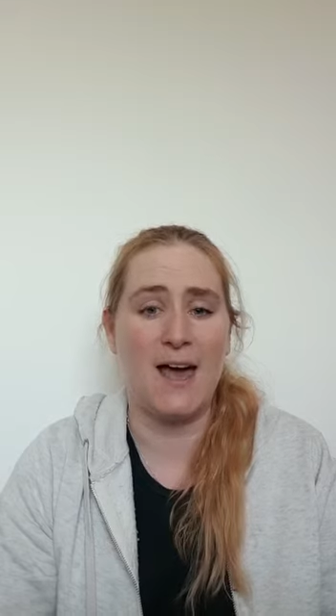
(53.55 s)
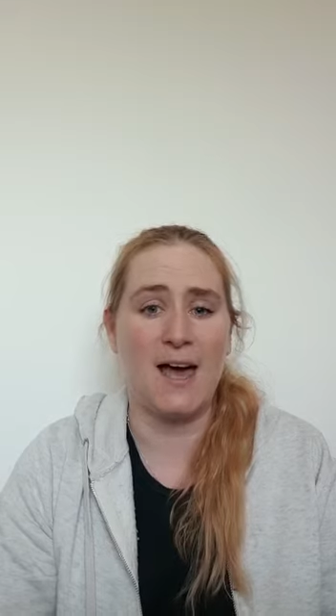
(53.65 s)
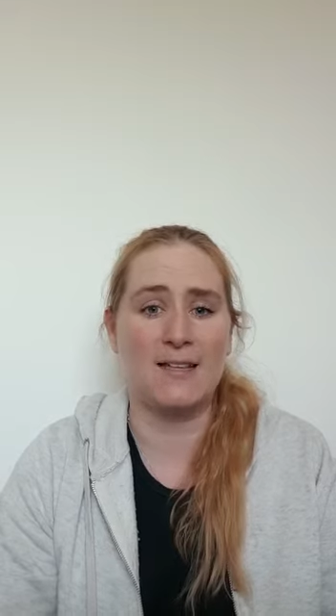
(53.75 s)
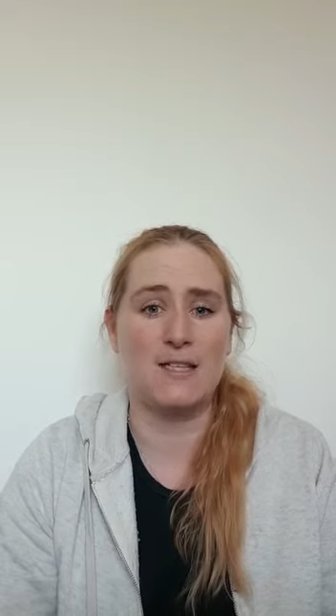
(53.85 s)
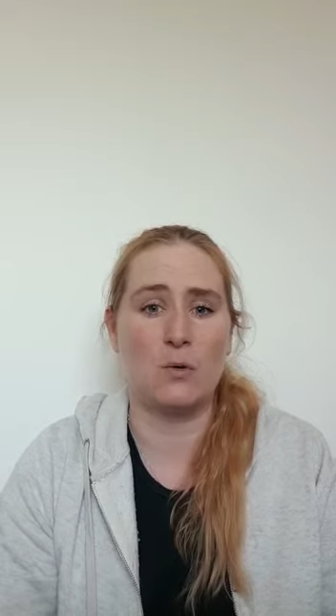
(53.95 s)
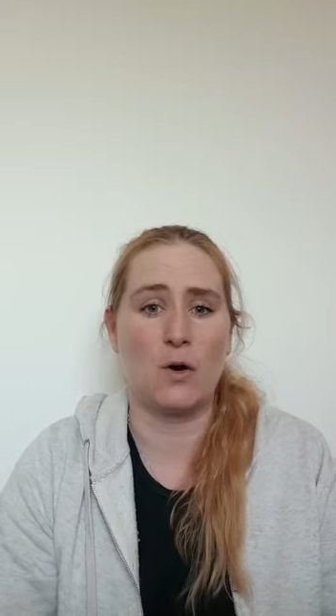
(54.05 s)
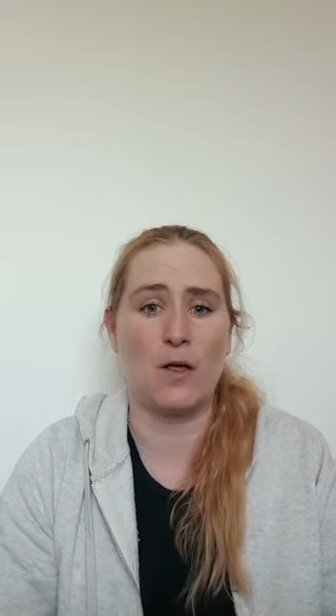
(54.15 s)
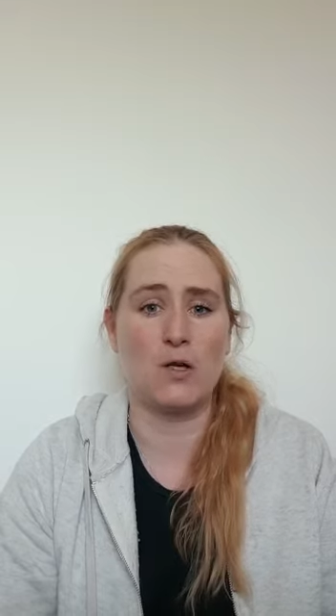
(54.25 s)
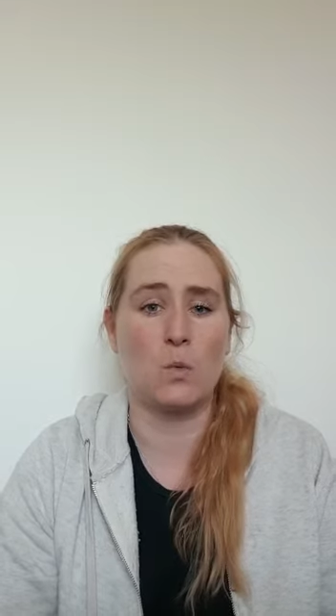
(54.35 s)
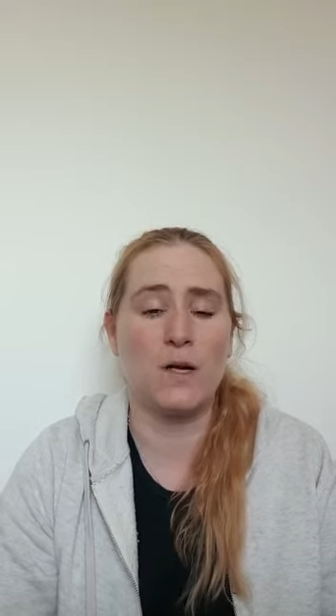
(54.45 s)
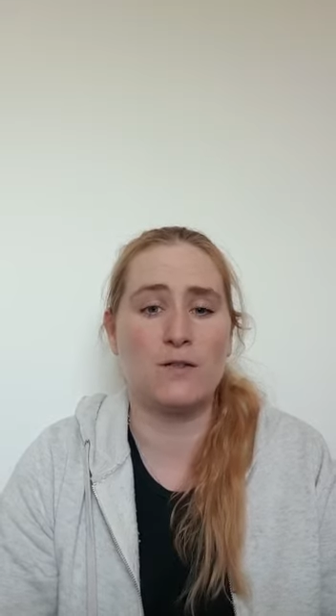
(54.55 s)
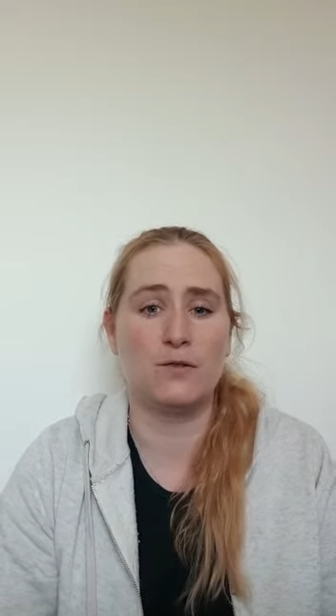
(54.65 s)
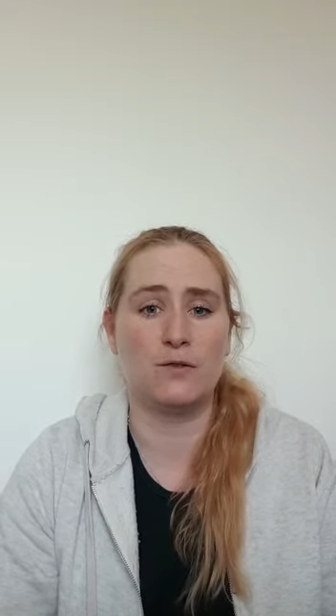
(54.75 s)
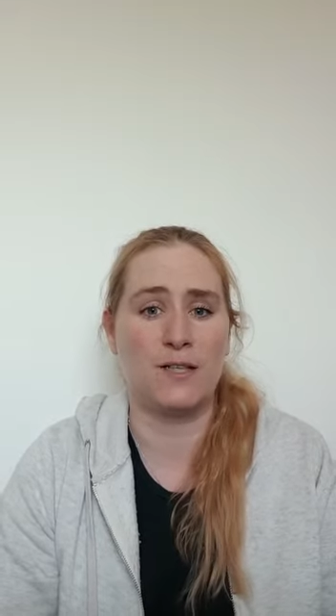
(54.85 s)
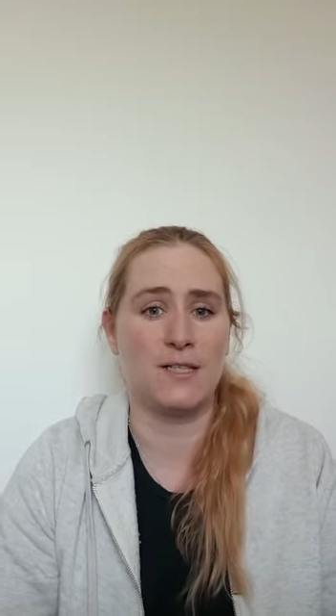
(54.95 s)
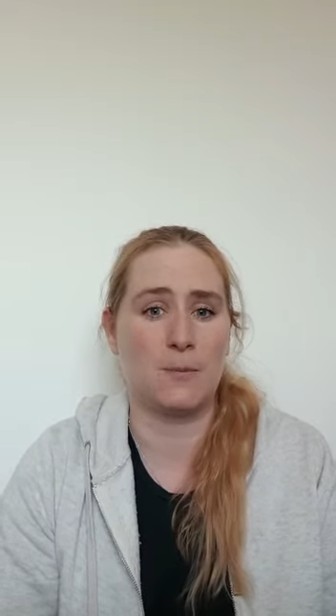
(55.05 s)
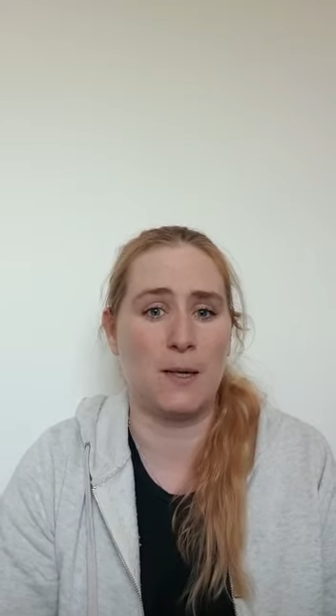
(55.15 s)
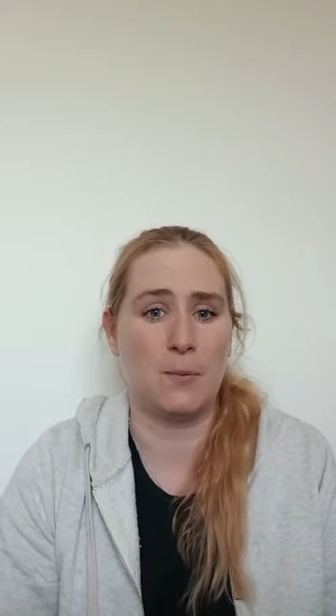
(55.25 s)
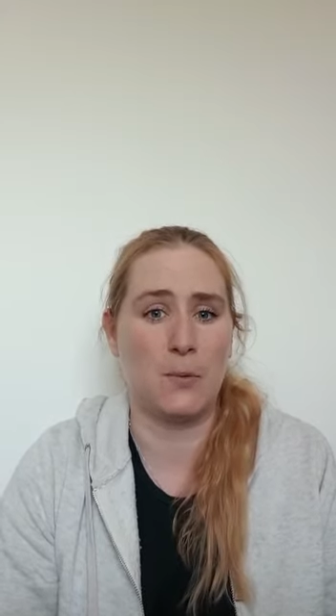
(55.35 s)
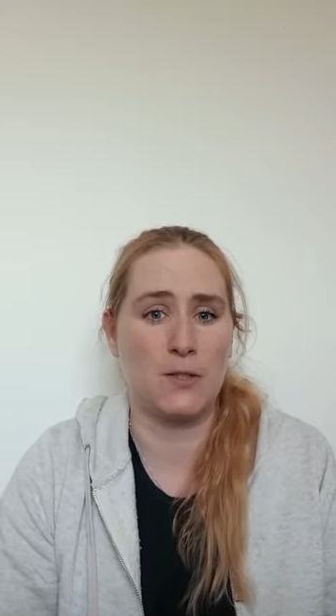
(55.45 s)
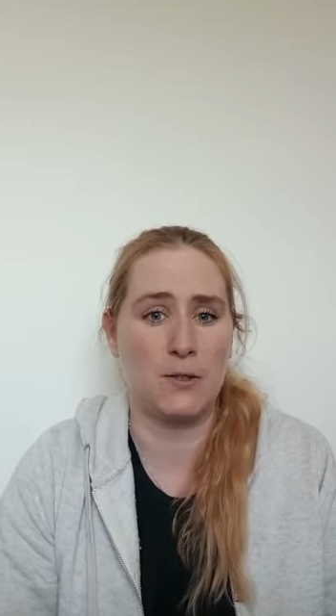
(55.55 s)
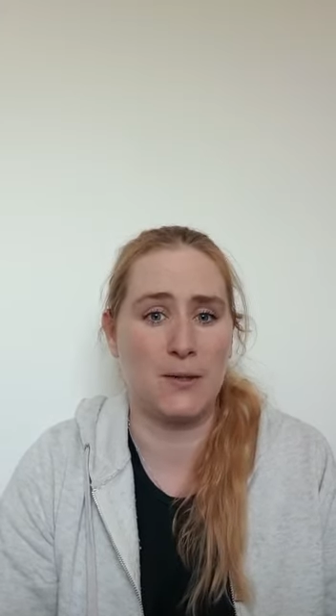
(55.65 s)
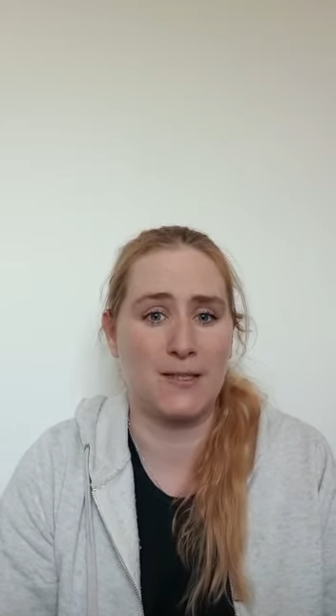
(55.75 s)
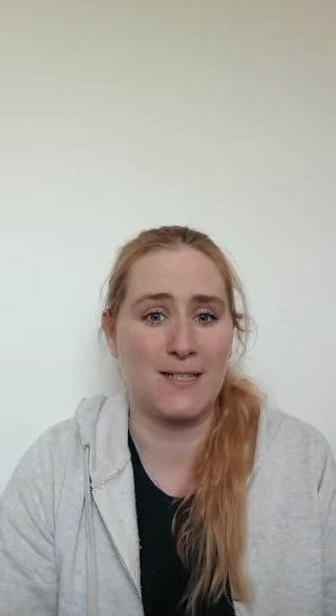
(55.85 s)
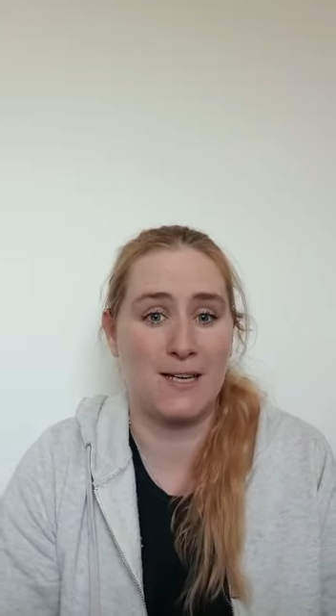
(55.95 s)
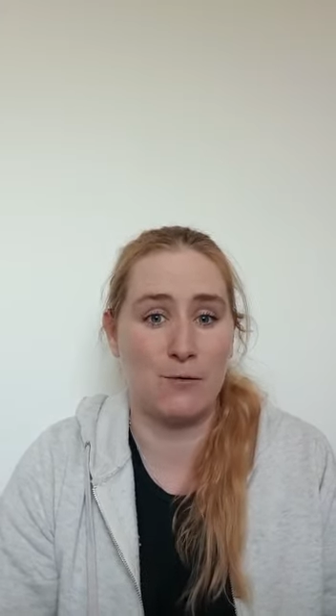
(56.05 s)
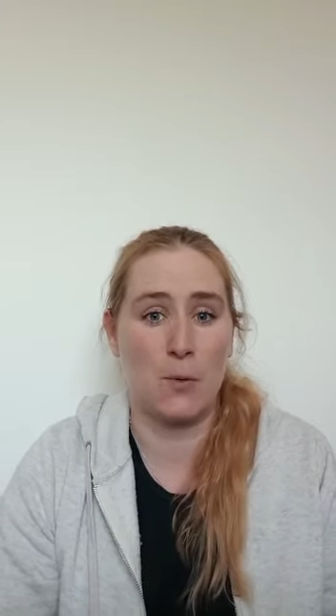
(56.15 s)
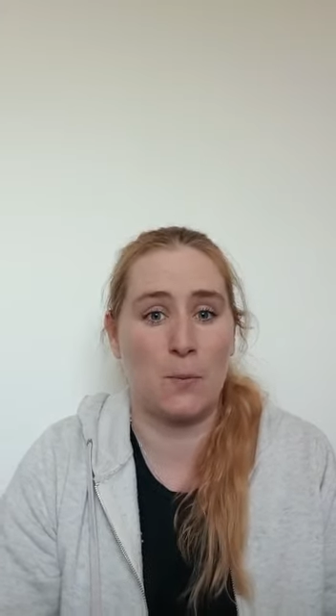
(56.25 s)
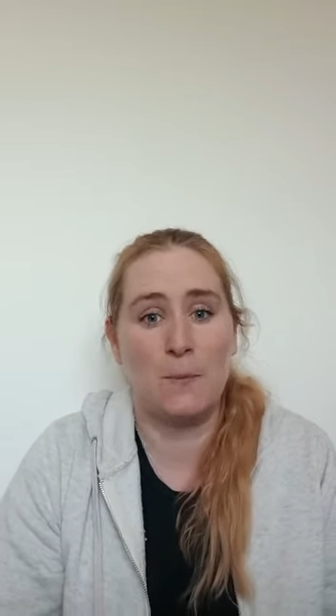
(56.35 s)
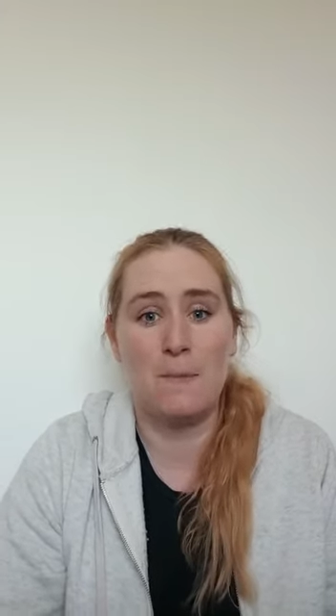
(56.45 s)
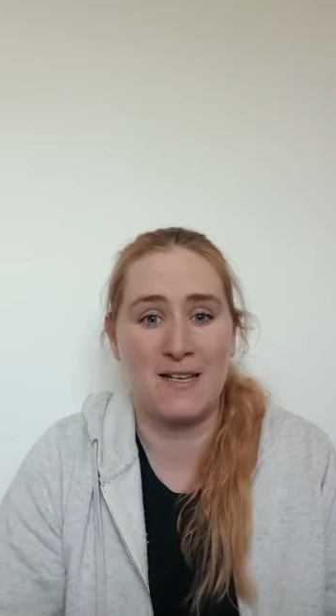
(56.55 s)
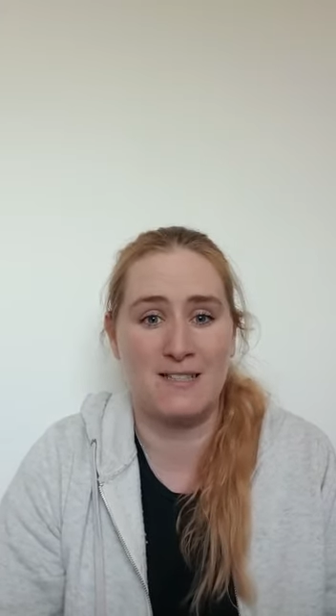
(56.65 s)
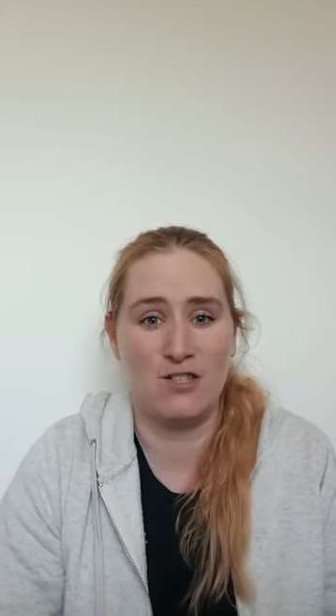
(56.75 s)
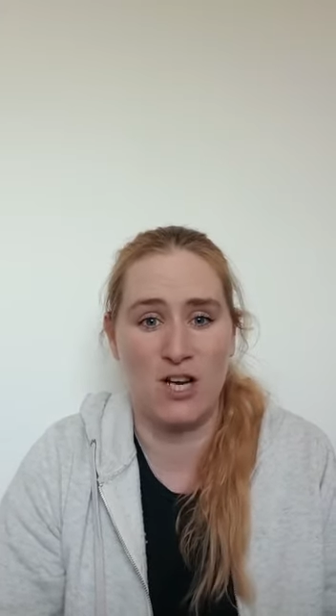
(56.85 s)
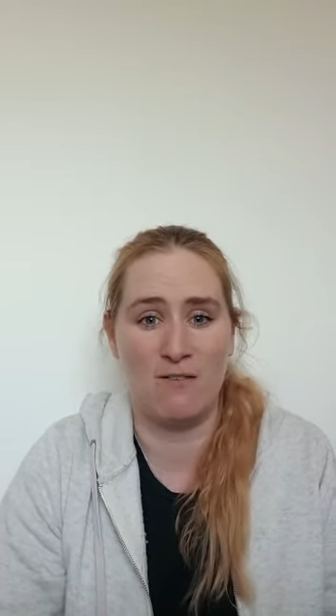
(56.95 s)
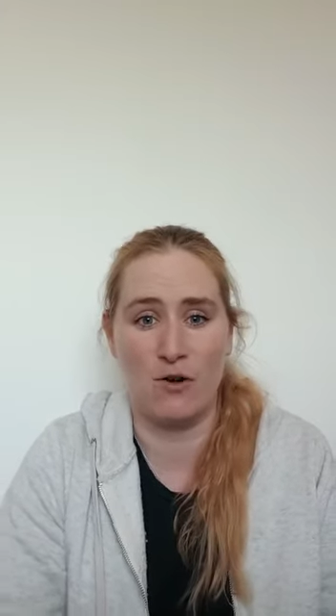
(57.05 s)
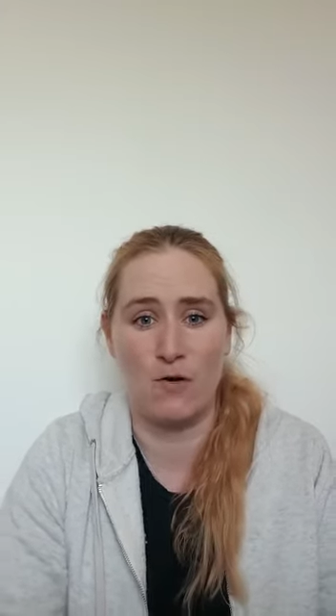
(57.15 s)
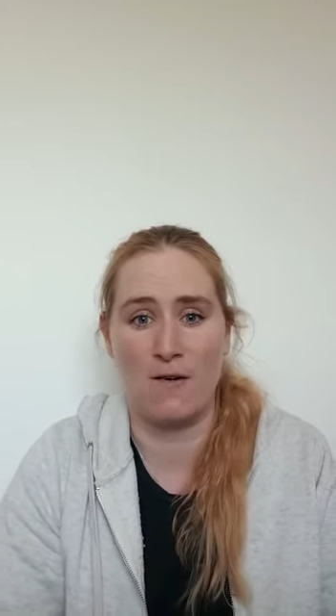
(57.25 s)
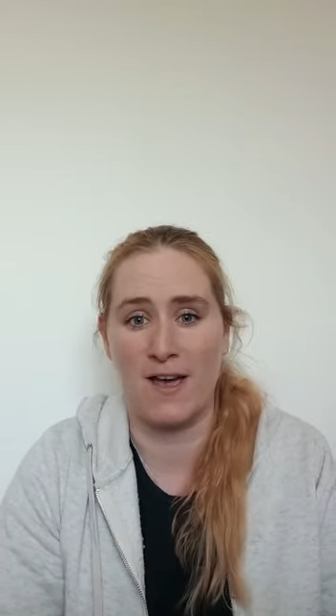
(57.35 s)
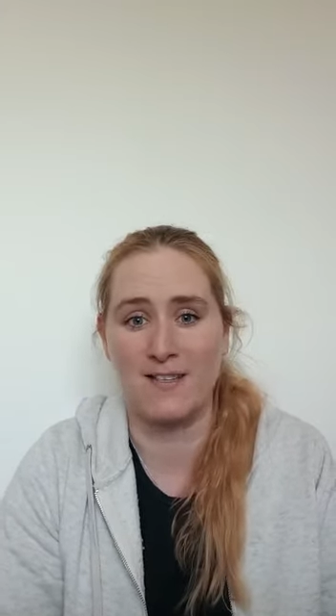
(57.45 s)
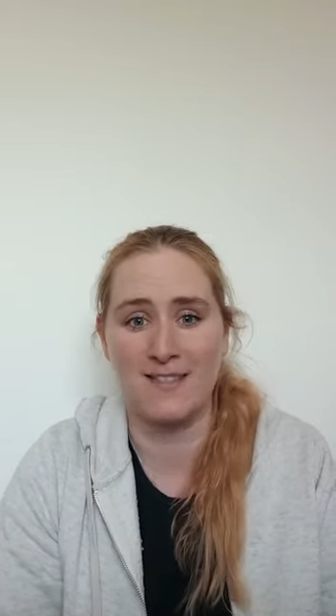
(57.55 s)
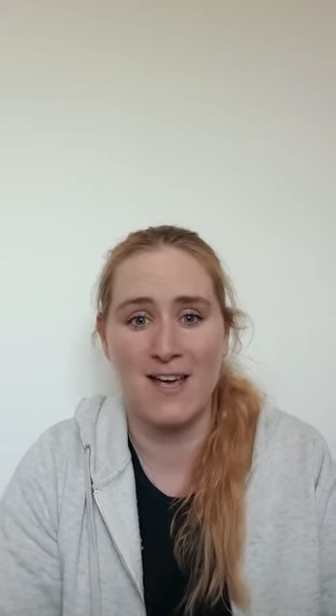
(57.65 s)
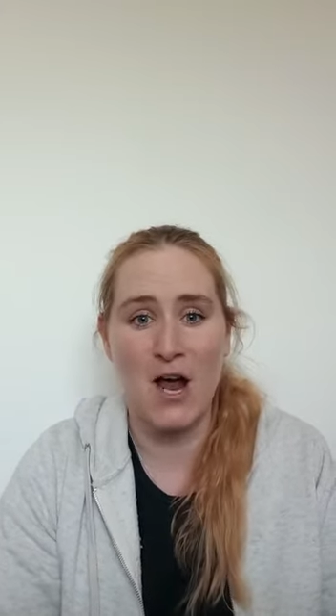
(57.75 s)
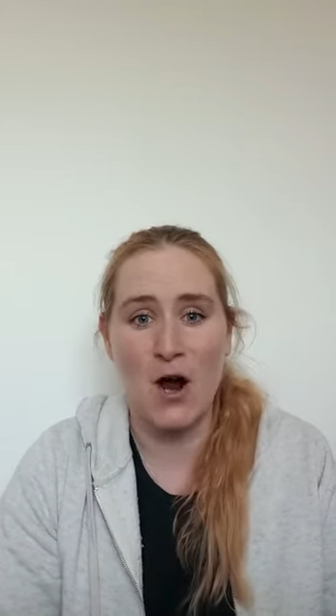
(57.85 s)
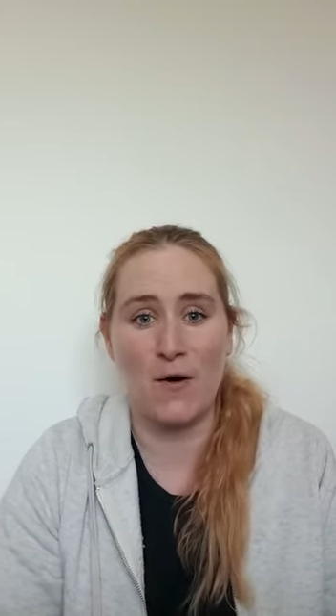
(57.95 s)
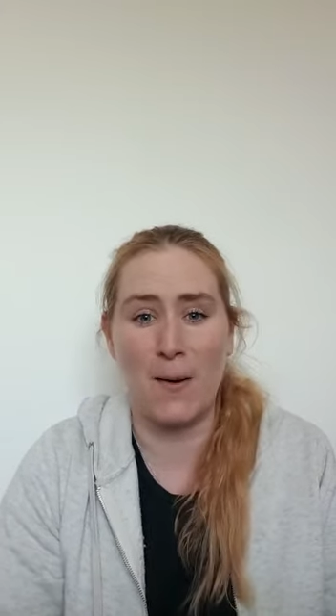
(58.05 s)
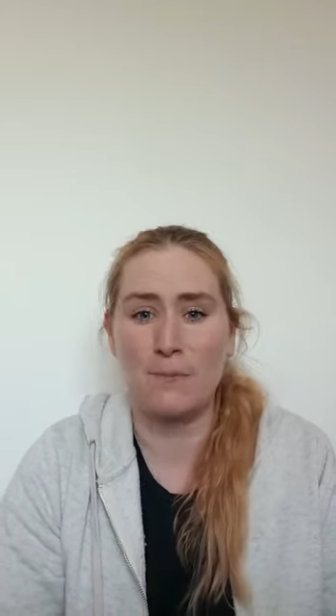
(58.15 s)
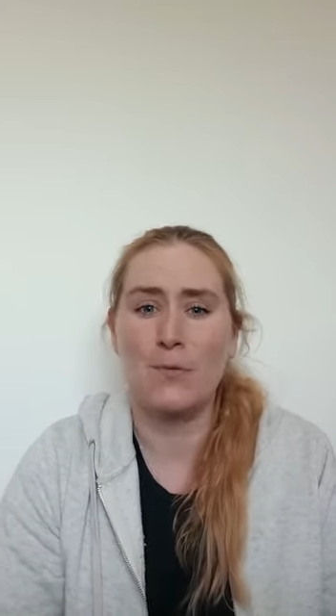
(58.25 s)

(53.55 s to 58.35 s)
and see all of those wonderful things that people are doing to give you a massive cheer on your face. All right.